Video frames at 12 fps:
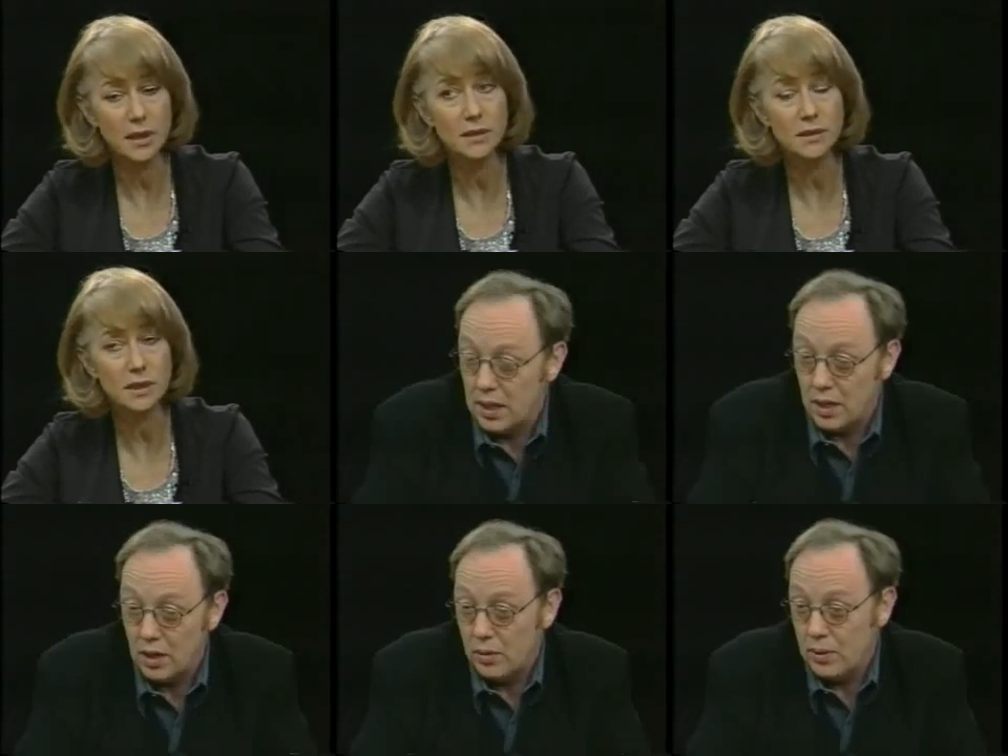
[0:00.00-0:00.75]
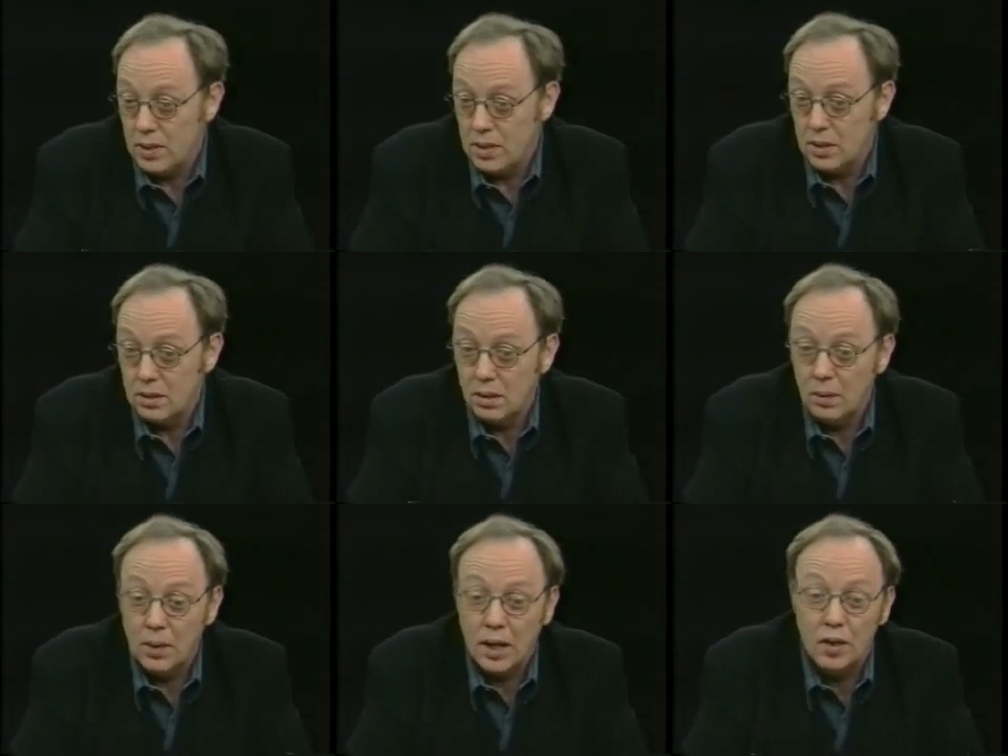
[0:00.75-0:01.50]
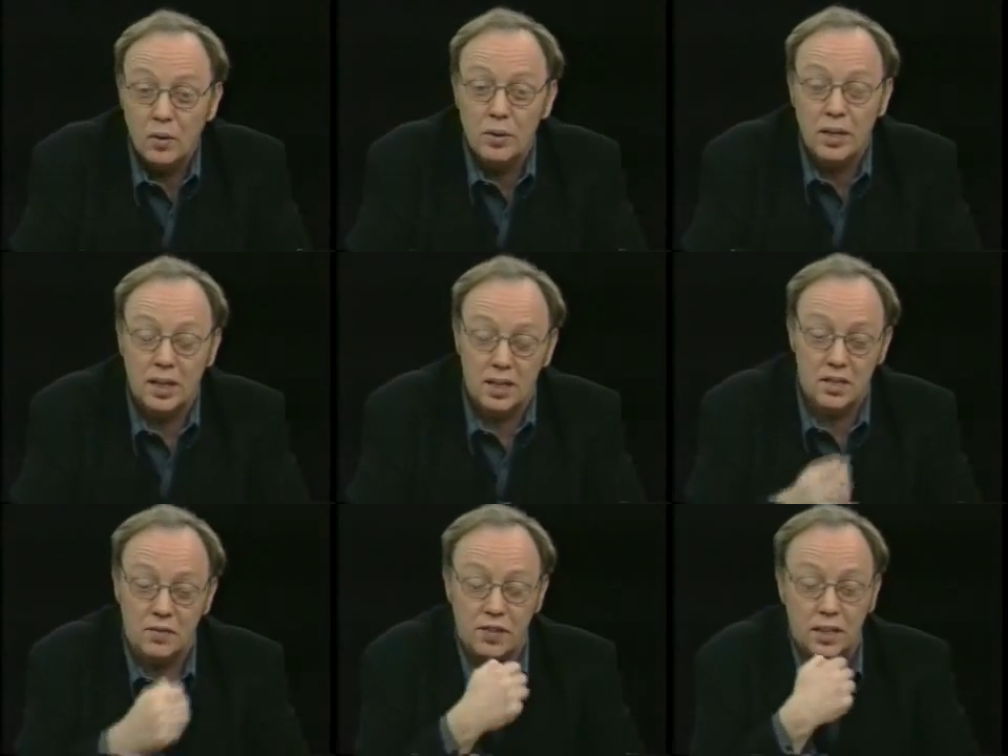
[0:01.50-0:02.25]
Victims and heroines. I mean, I don't
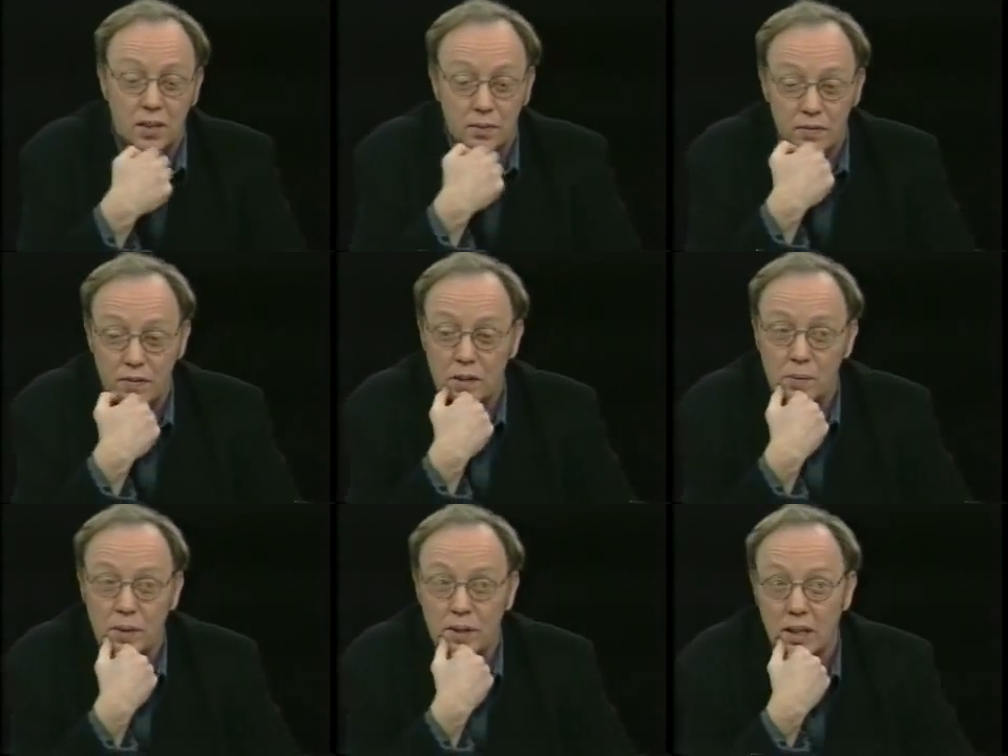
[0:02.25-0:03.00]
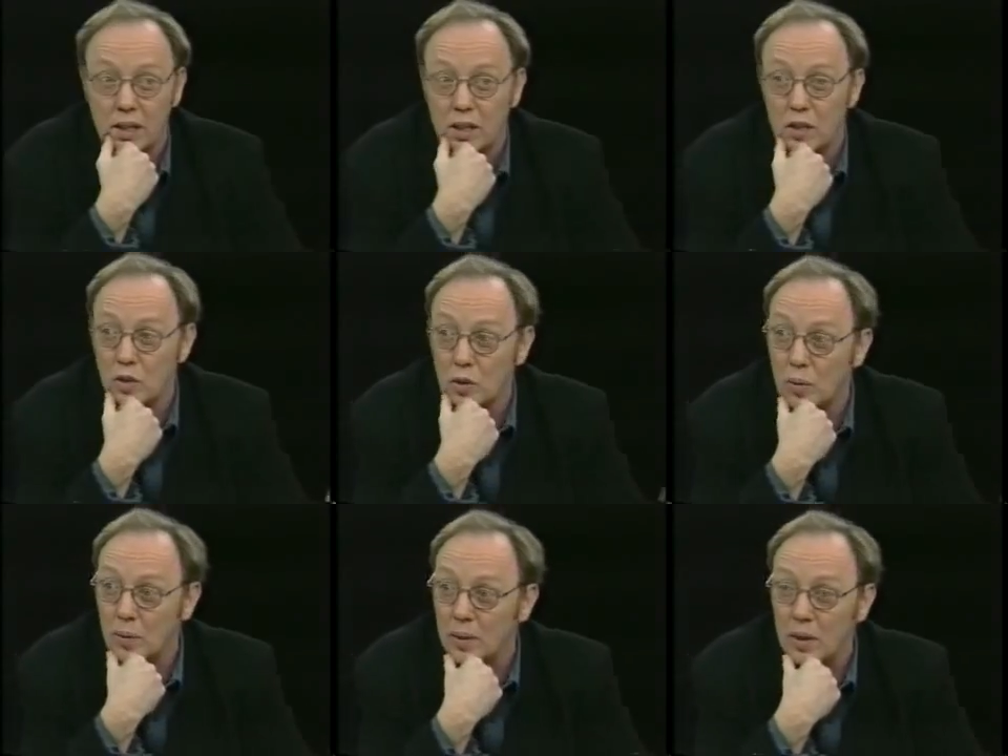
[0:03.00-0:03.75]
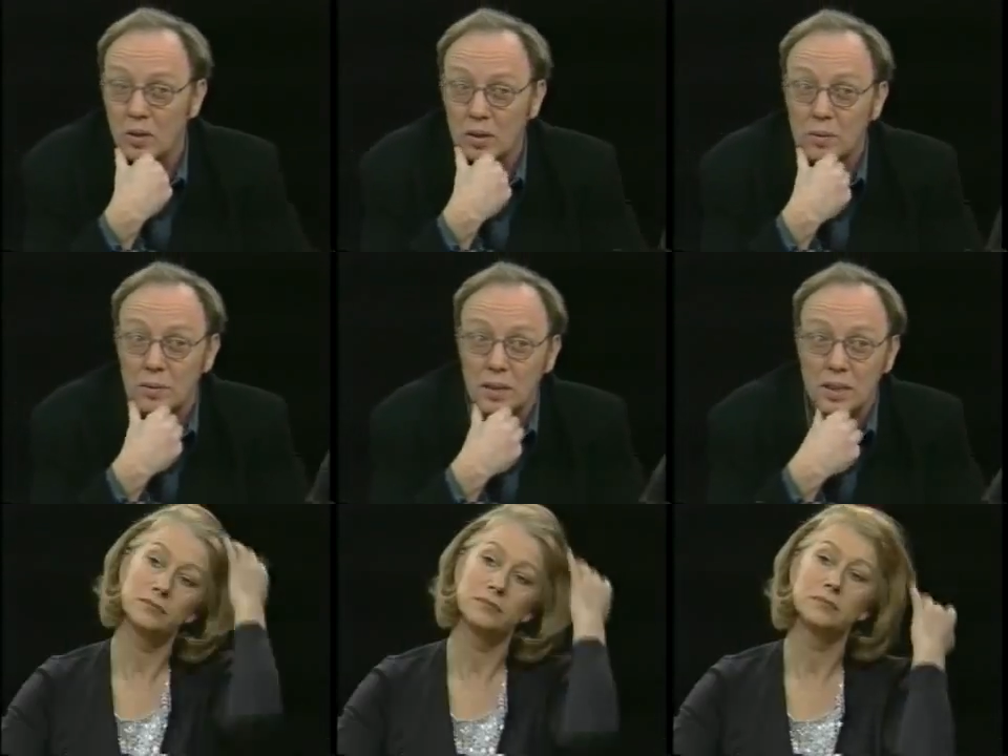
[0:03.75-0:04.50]
think it's a victim film in that the two women
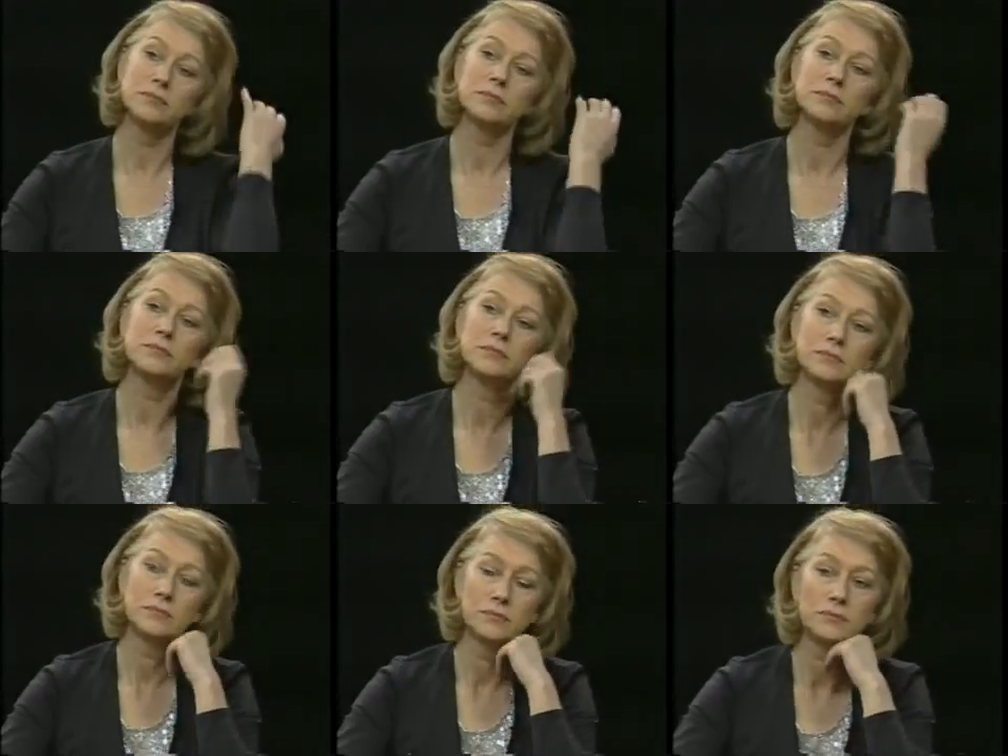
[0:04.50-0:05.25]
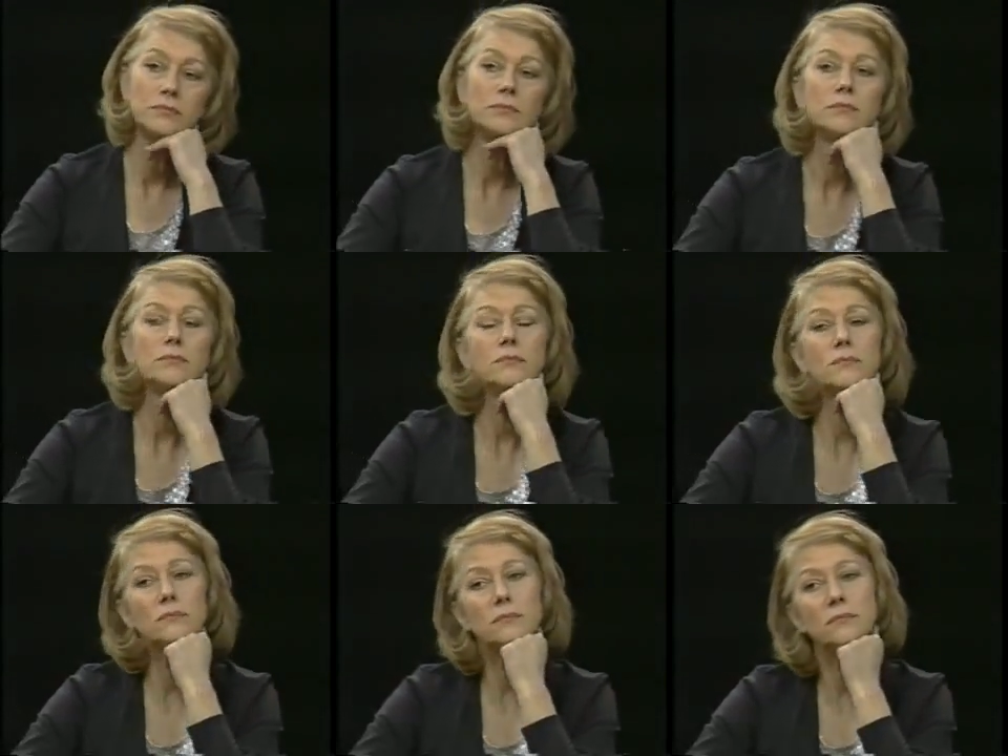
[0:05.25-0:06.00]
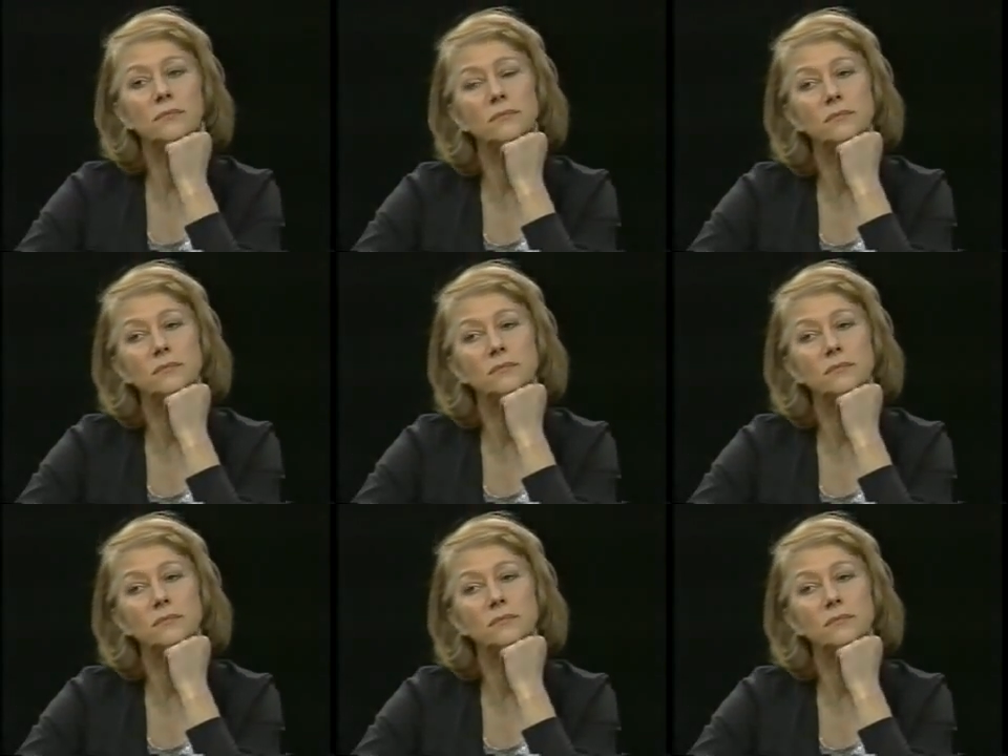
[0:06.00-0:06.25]
ultimately are, you know...